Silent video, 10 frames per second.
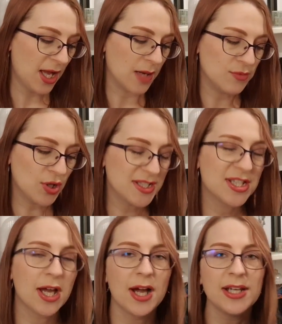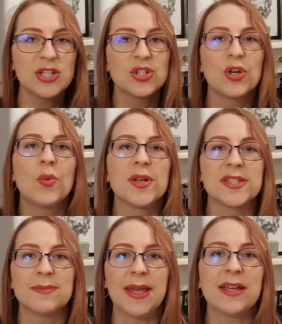I'm not entirely sure what
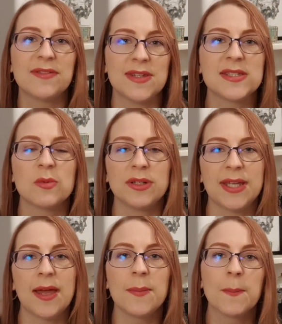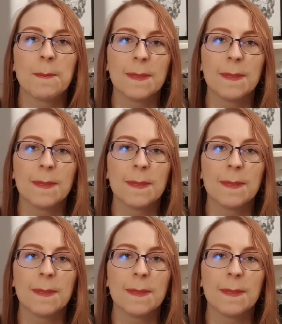to make for this one yet.